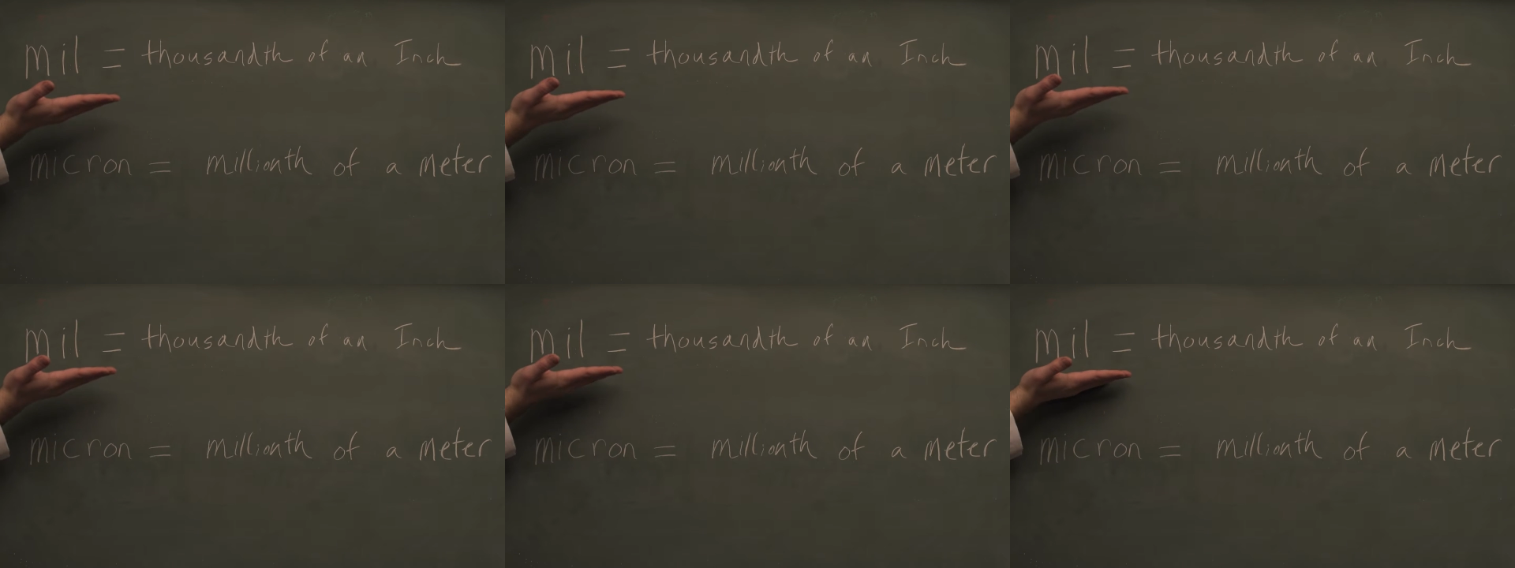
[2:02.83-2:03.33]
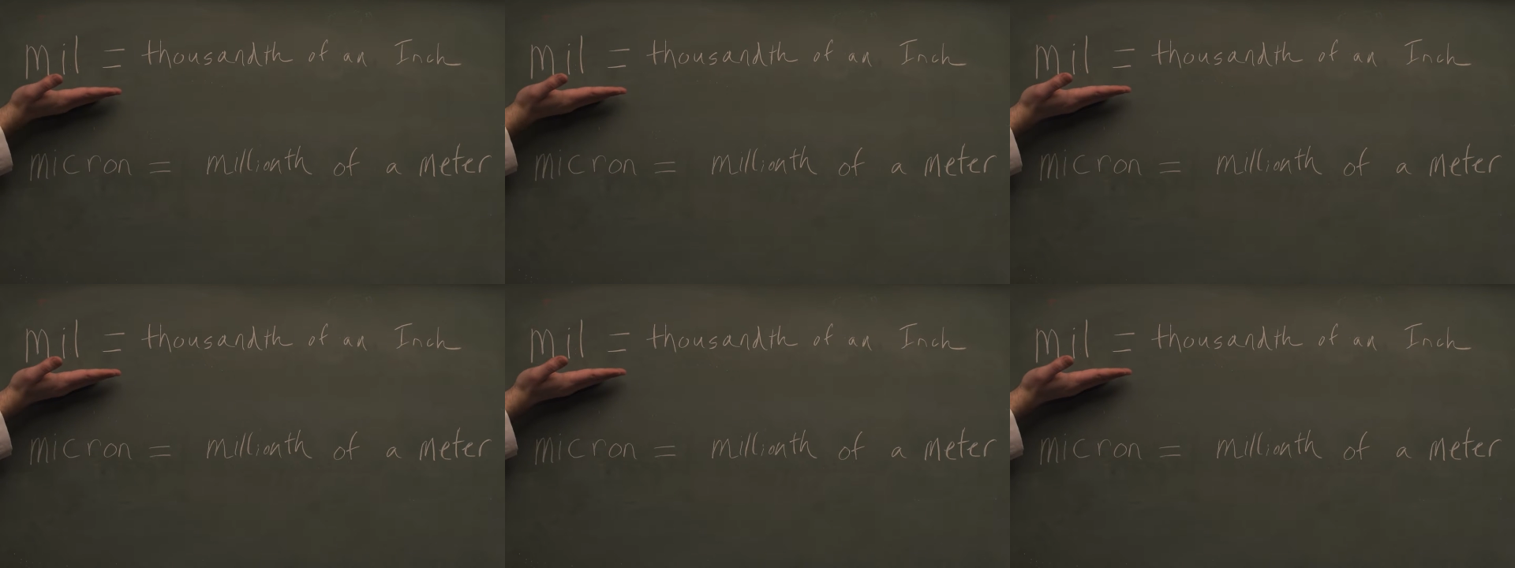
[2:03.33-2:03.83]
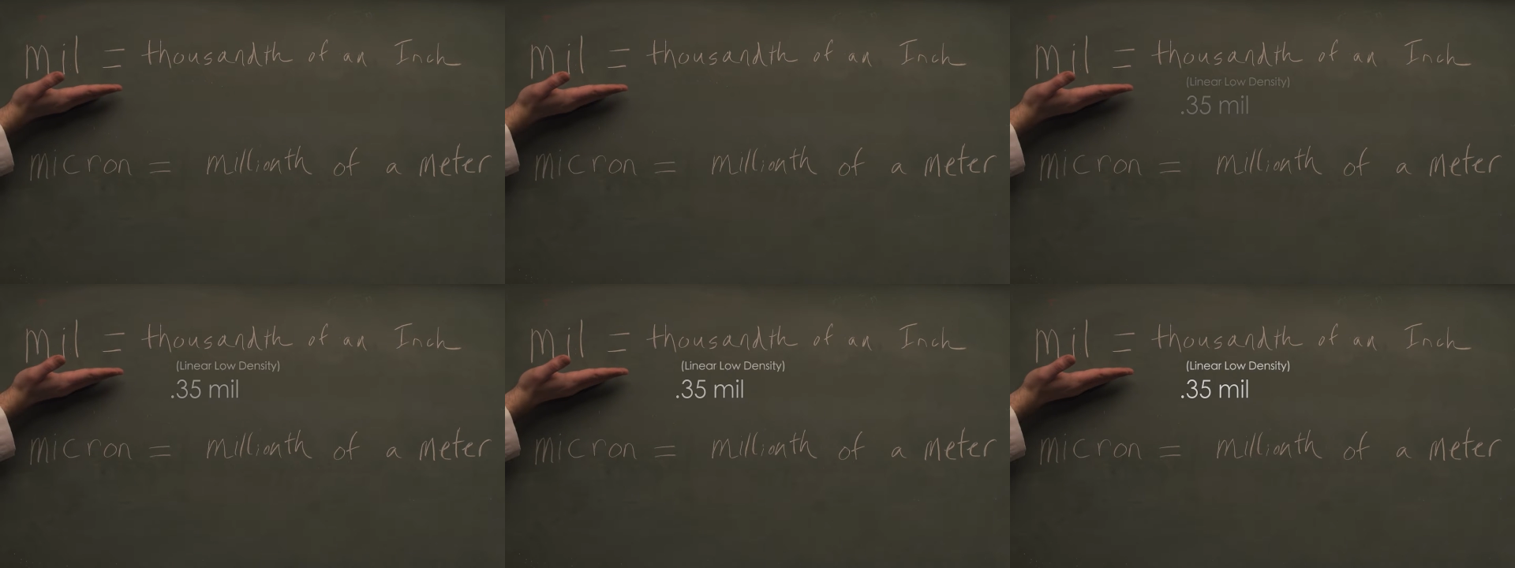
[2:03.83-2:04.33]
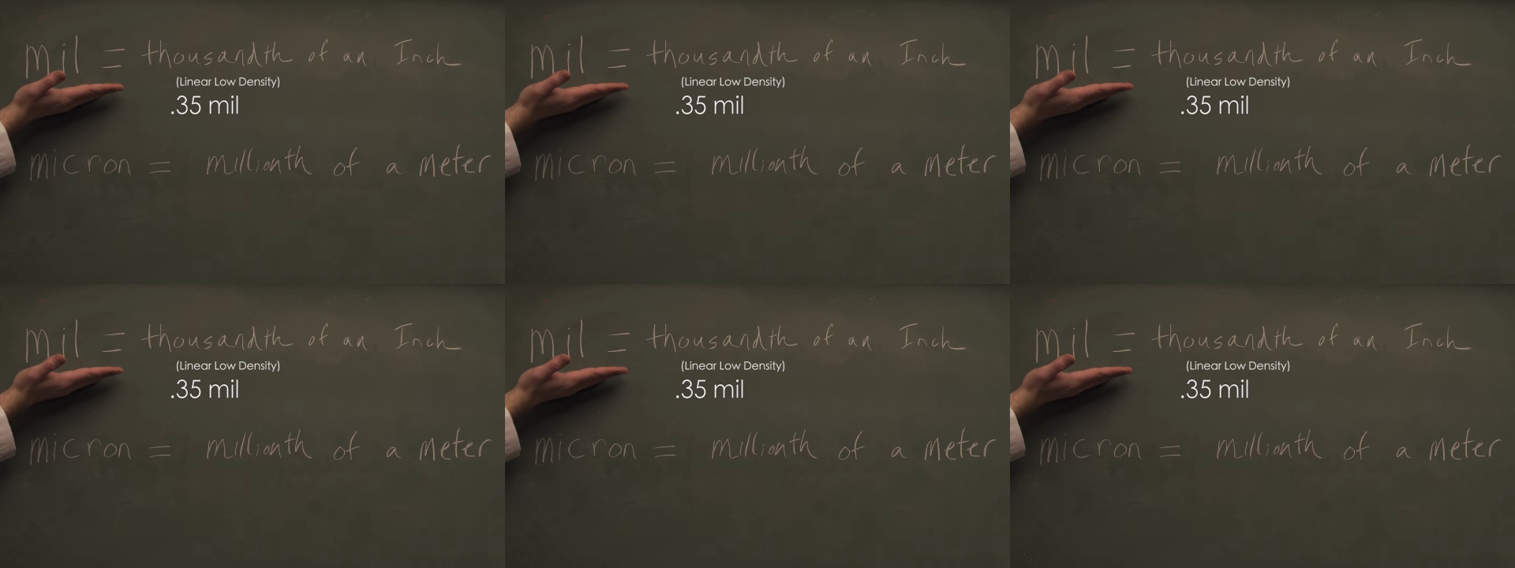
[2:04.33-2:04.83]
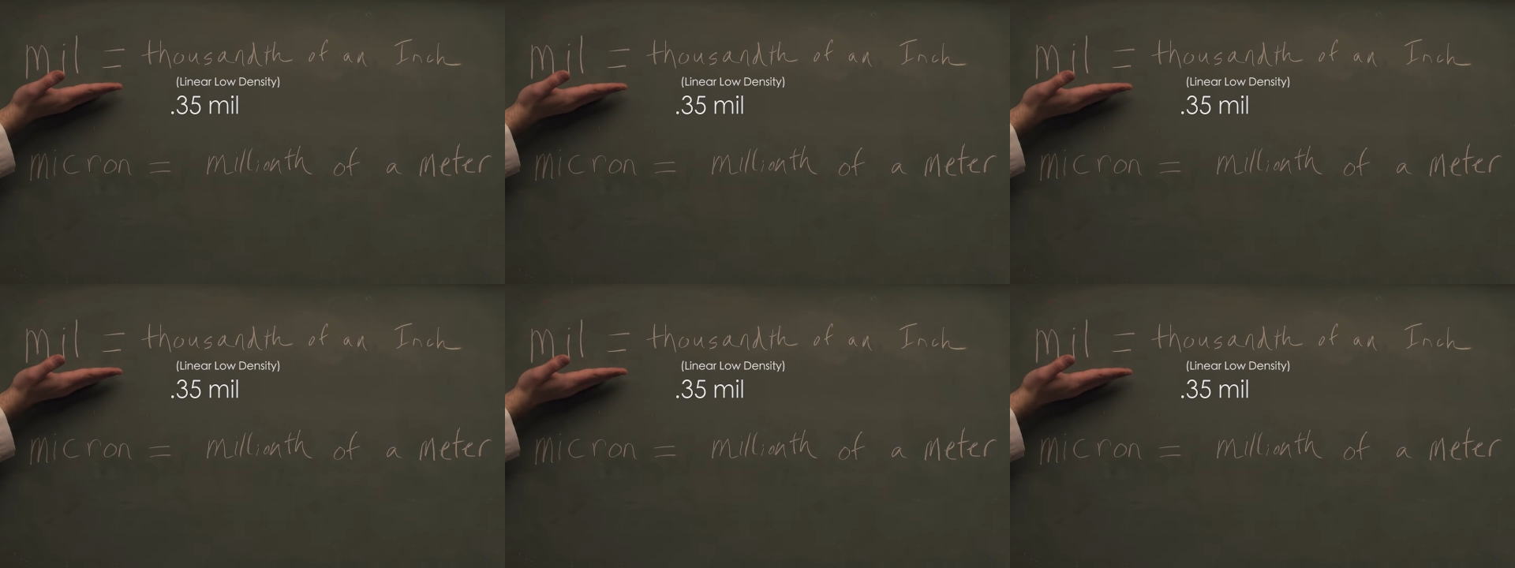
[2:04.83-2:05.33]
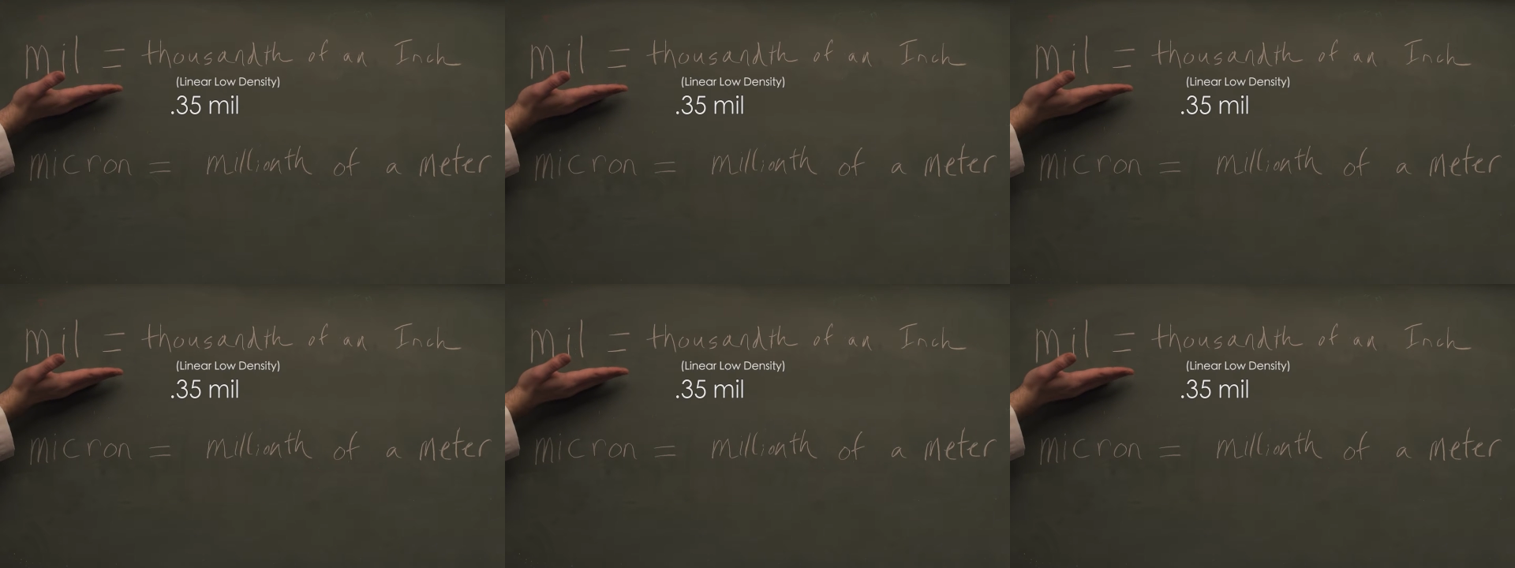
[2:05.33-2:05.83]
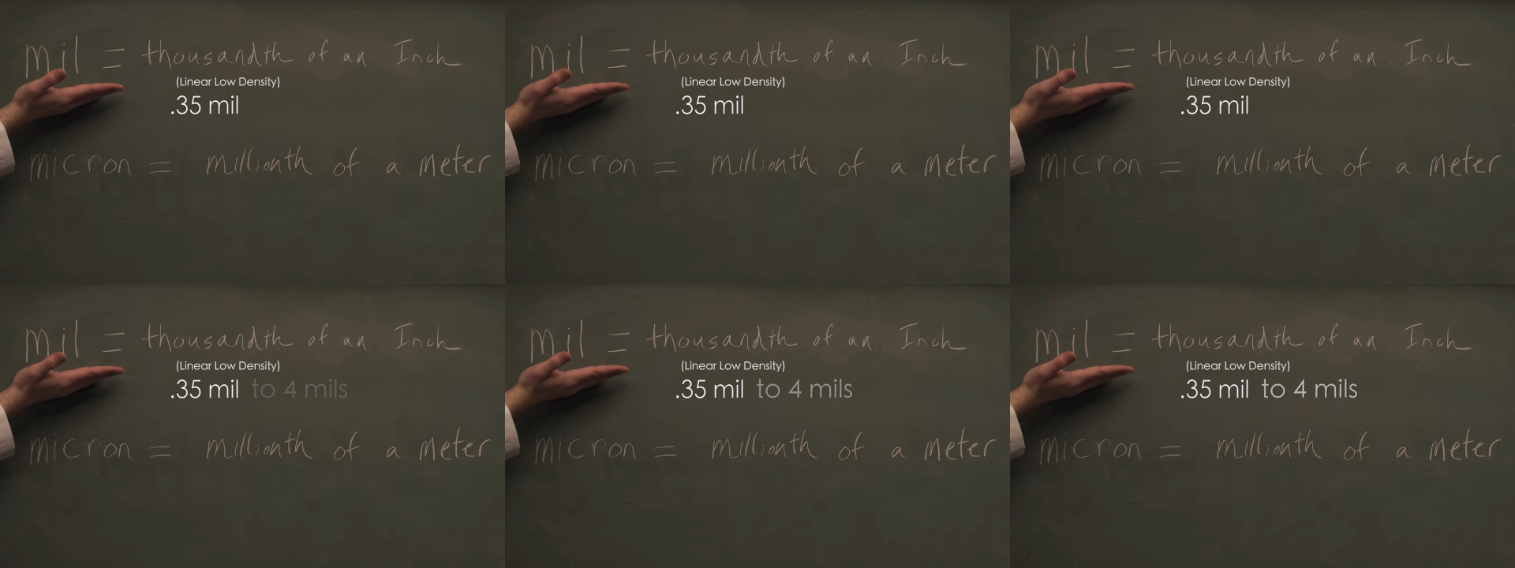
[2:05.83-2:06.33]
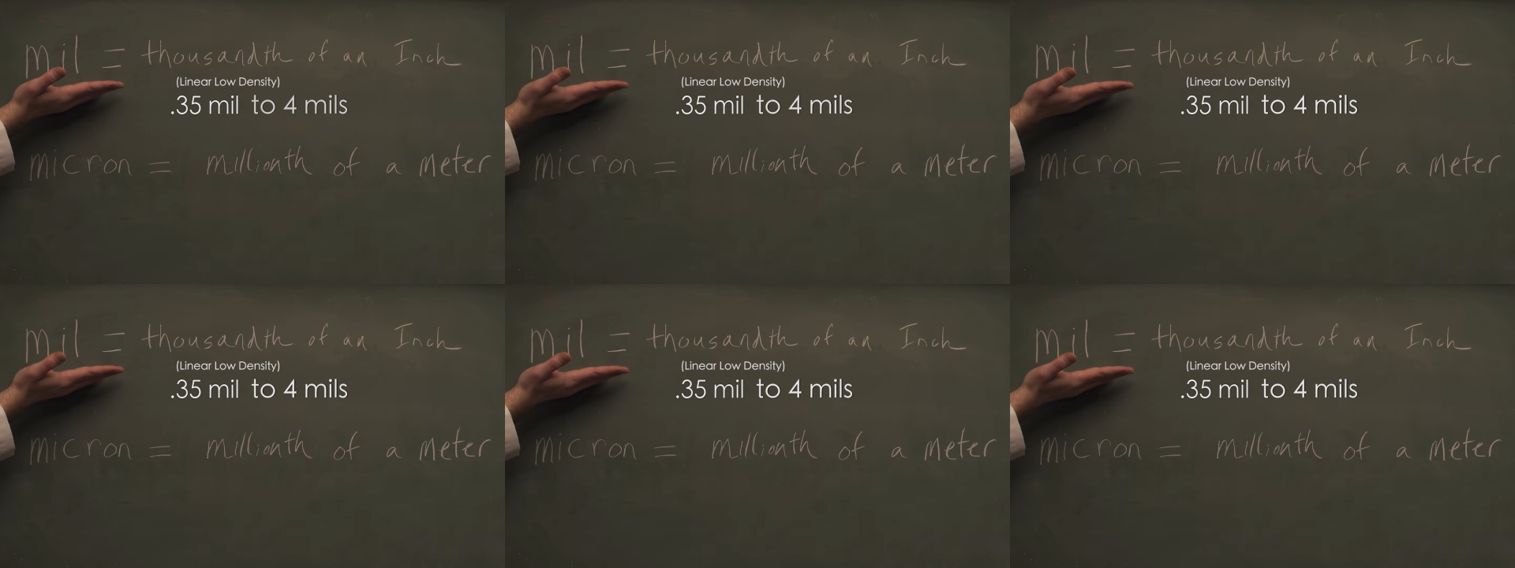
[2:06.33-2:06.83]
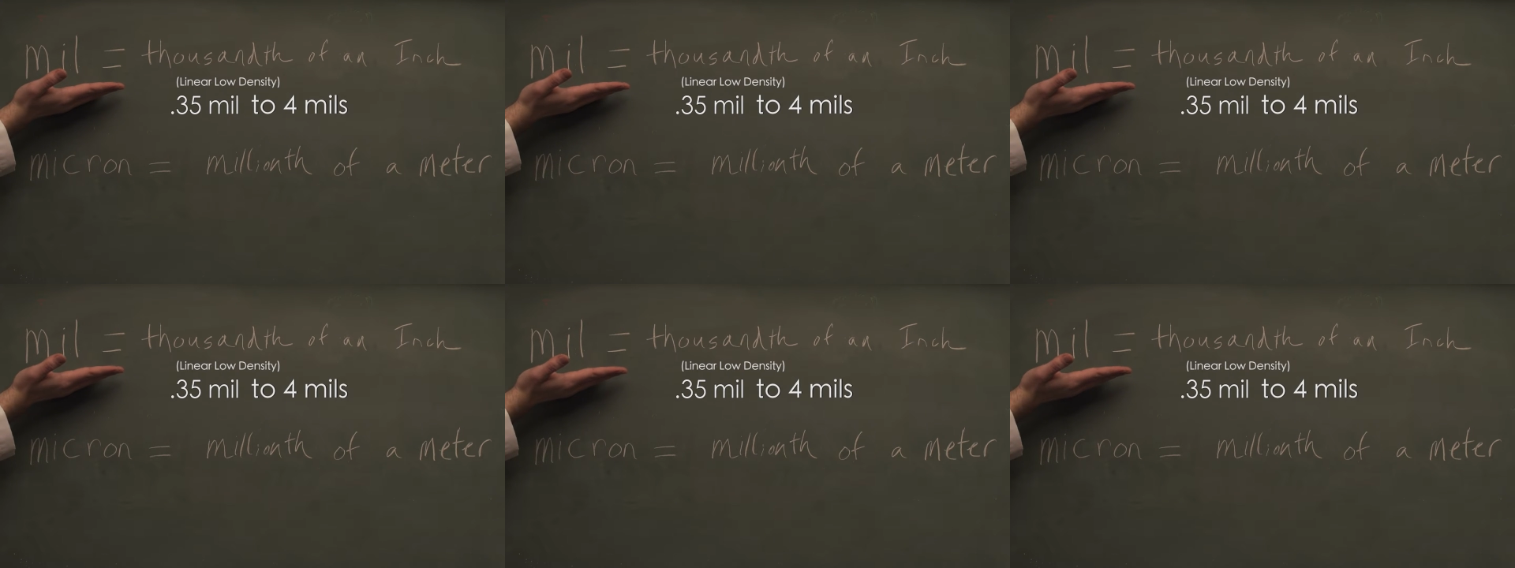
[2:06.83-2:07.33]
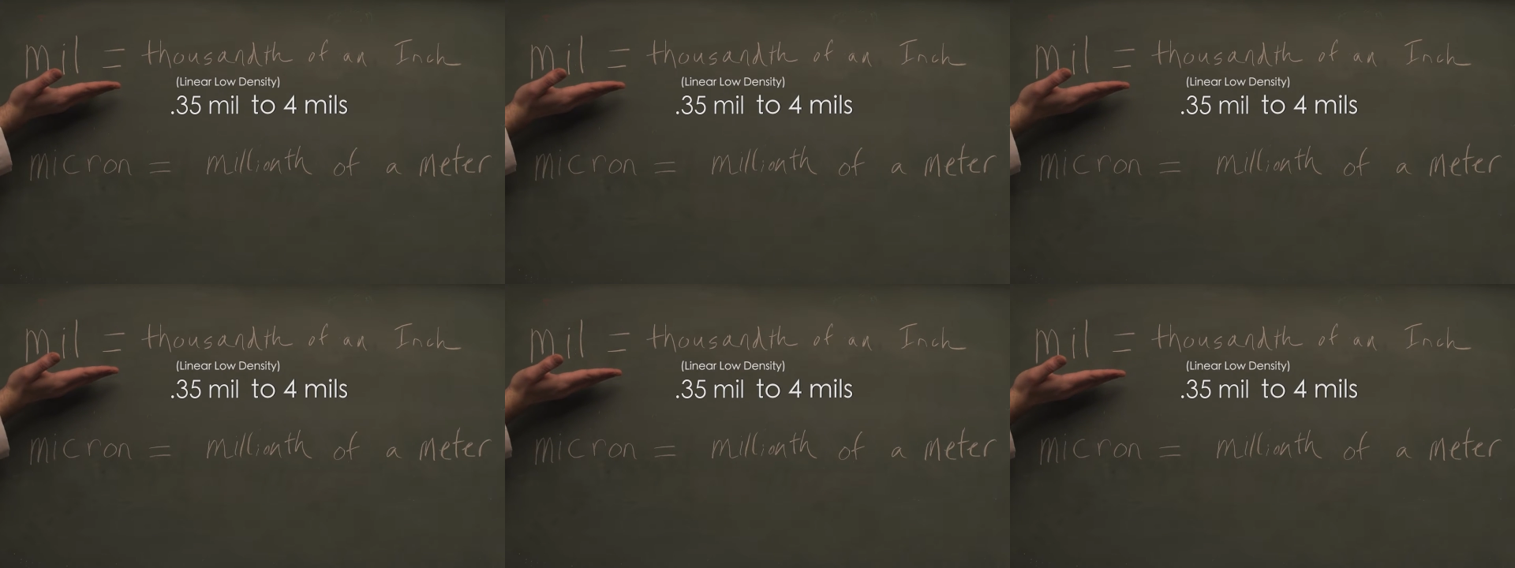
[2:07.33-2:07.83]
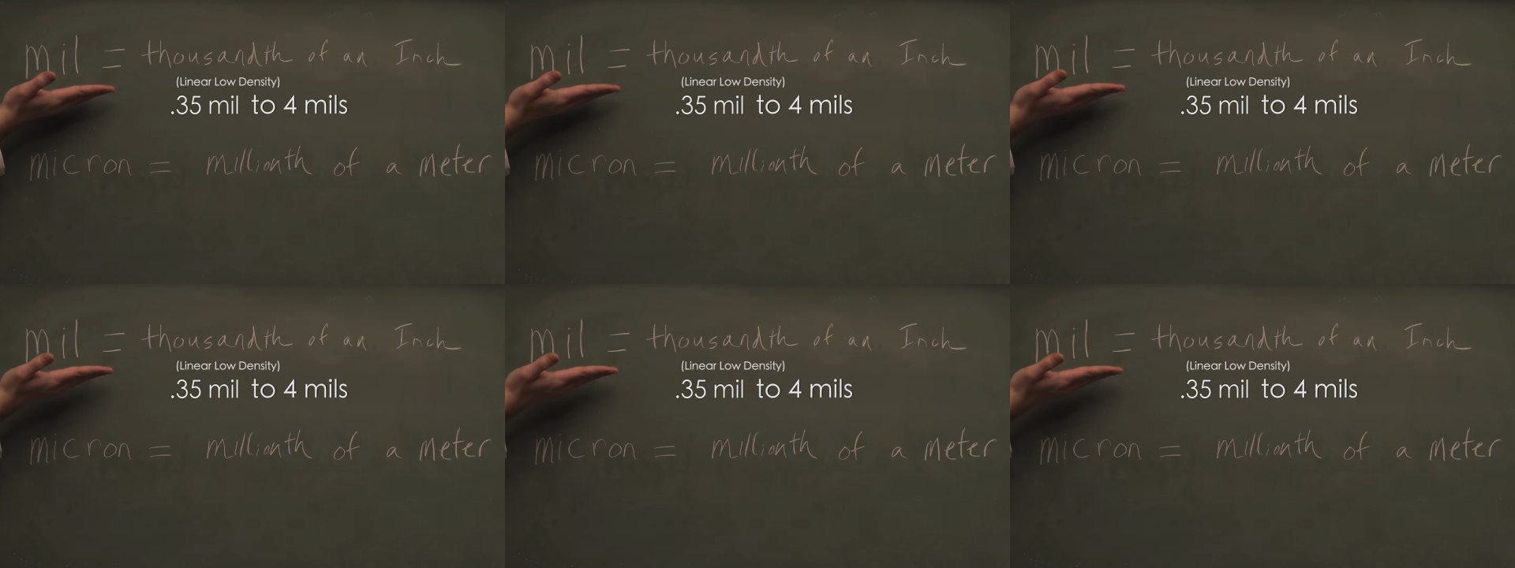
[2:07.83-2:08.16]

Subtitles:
(no speaker visible)